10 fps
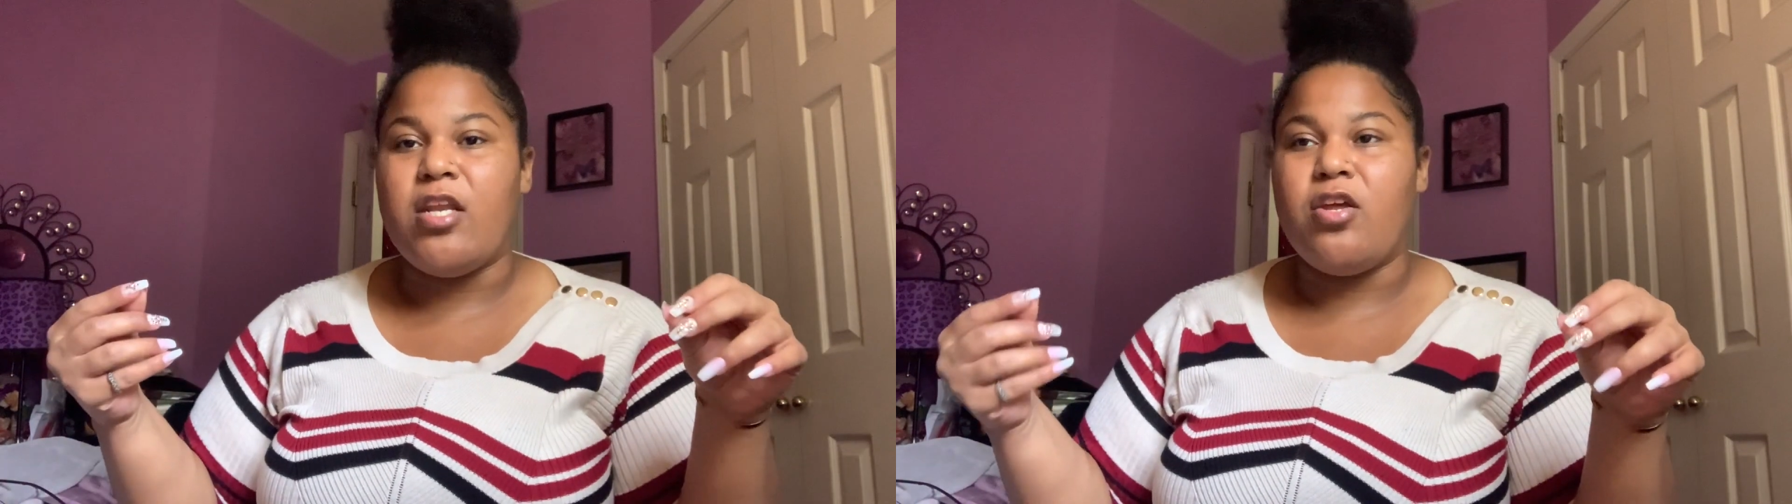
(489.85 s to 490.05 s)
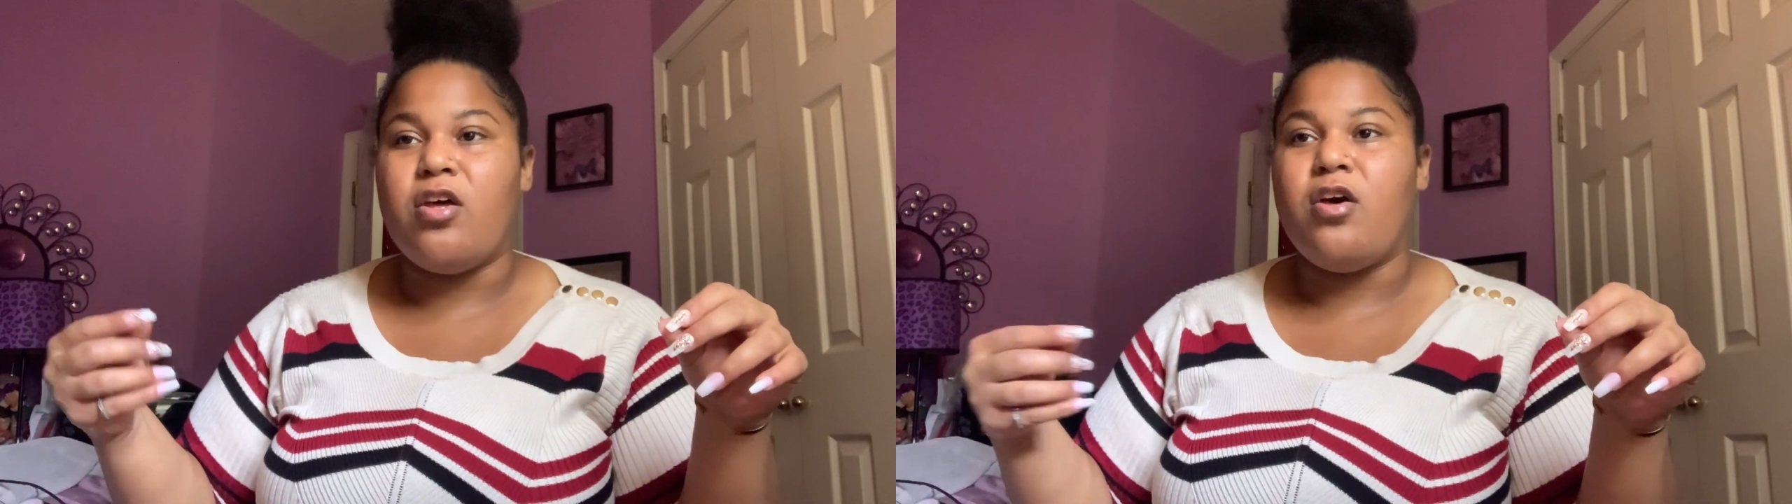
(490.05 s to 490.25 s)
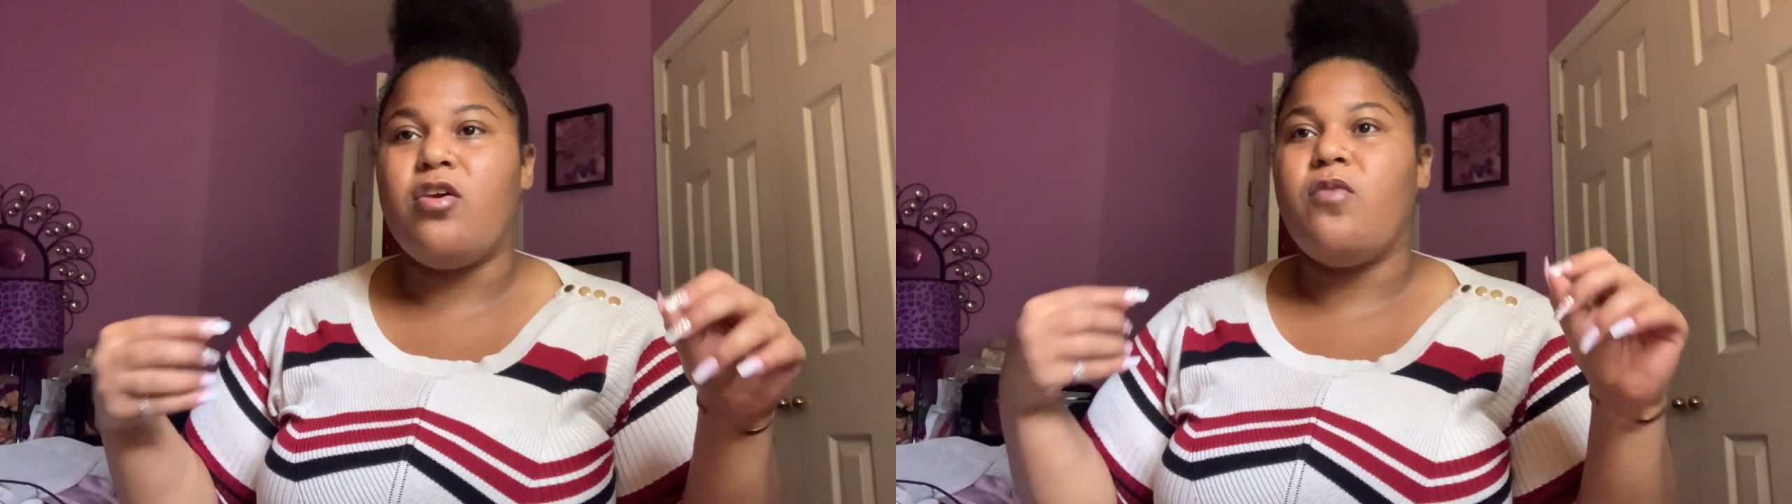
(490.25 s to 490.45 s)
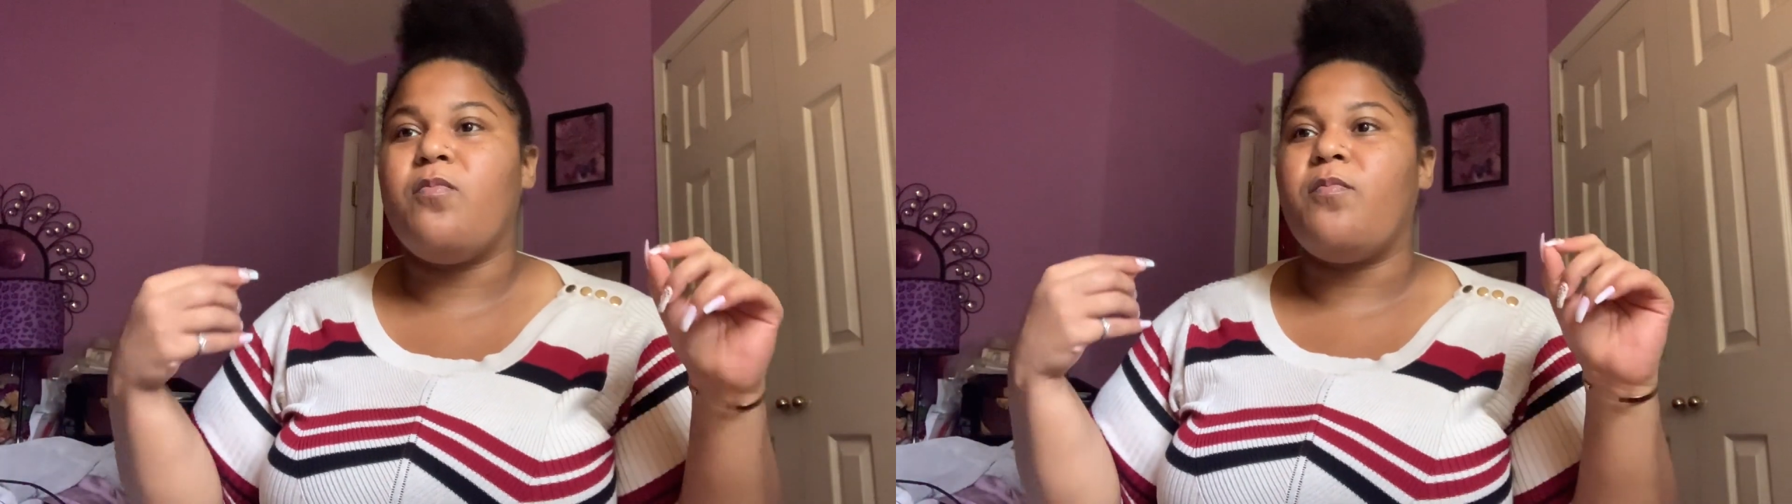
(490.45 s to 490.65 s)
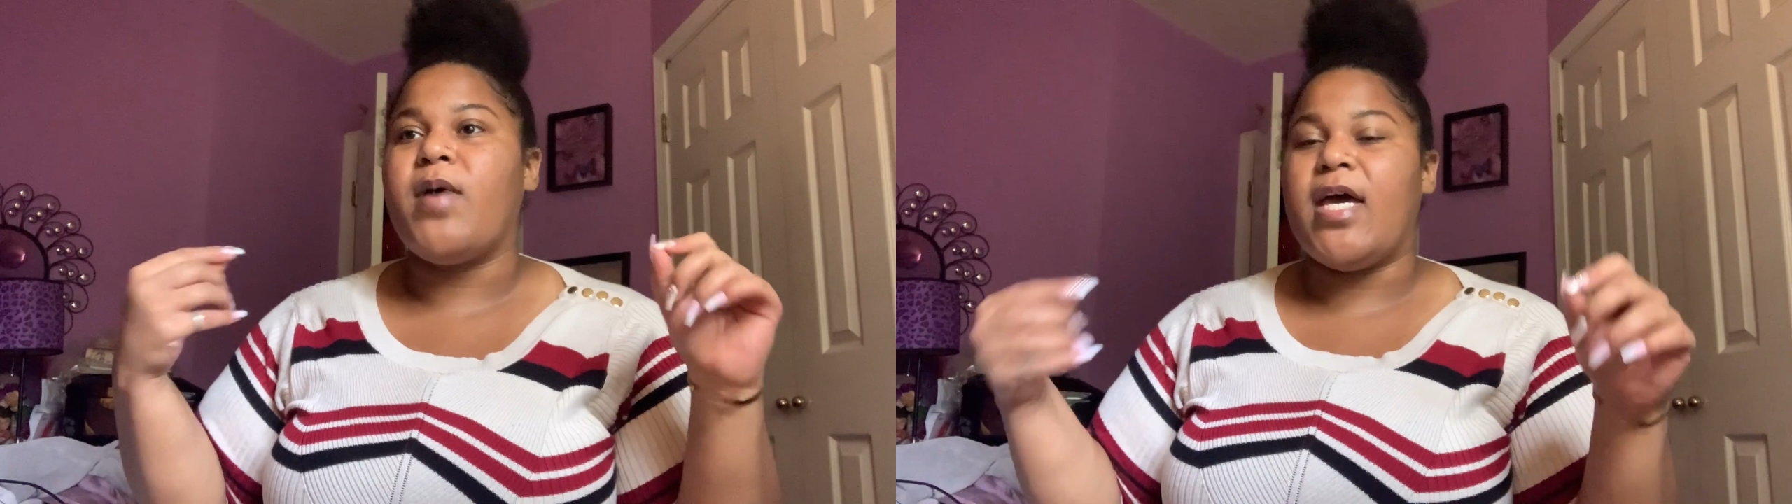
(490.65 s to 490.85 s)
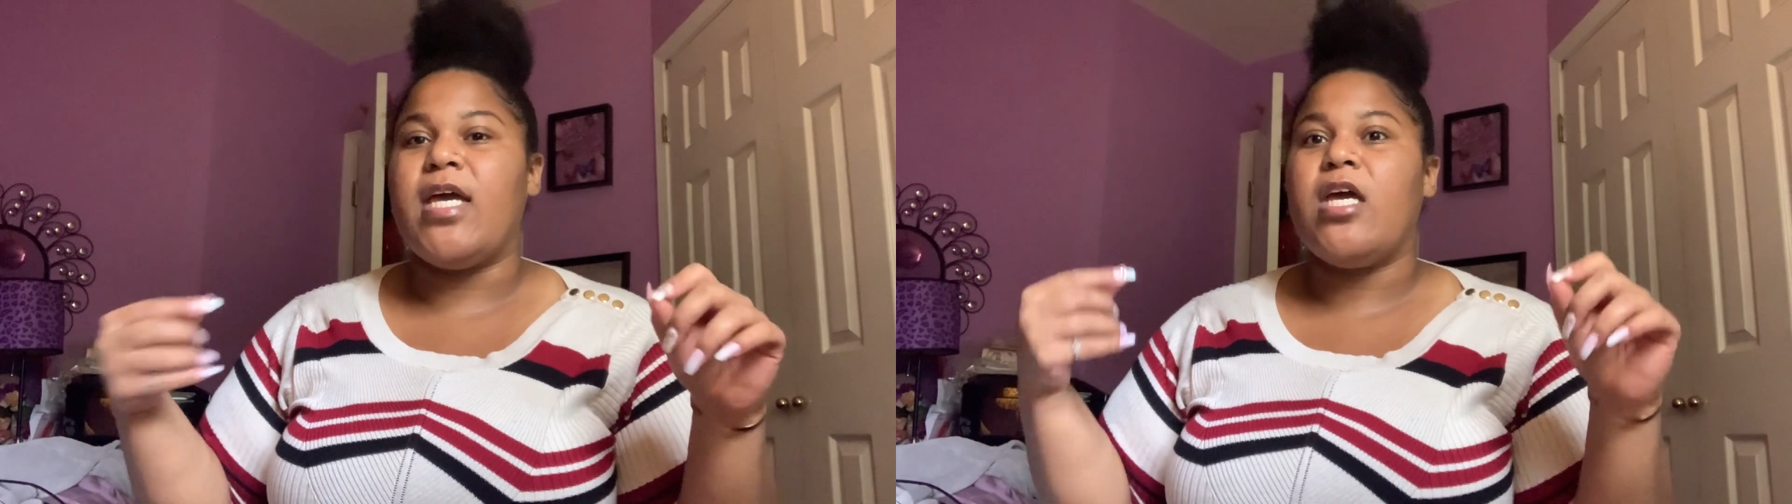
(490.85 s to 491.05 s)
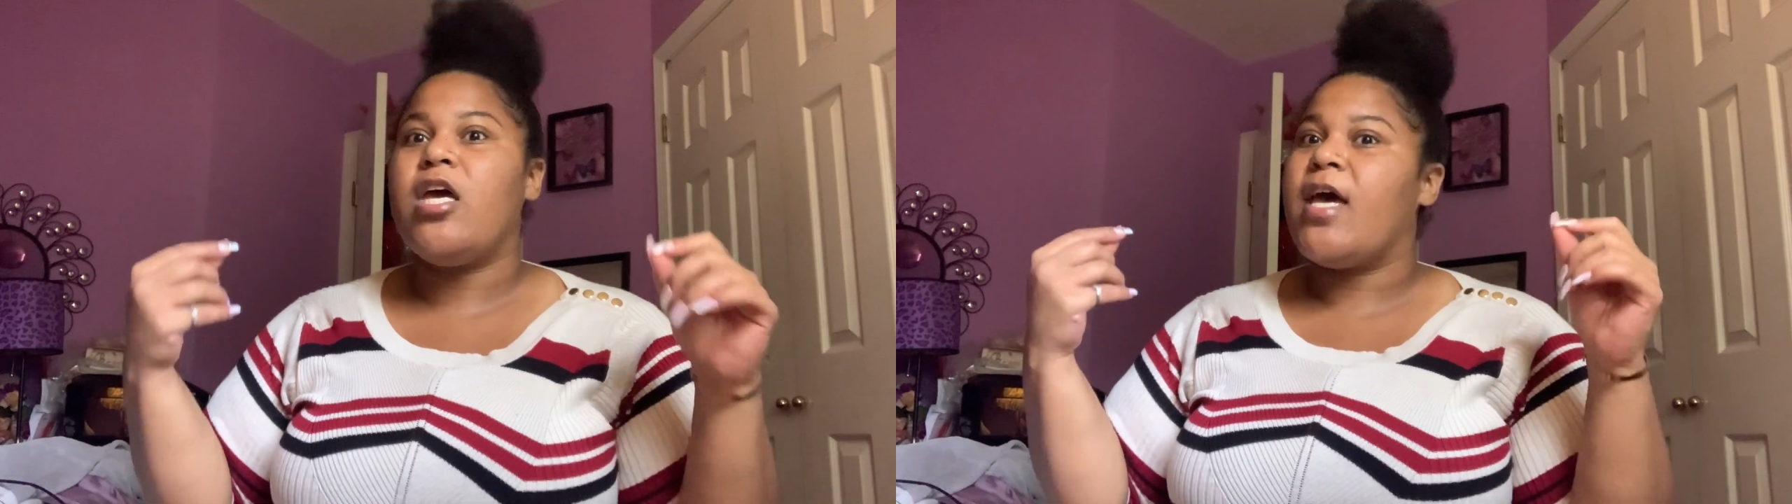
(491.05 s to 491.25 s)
you know, you might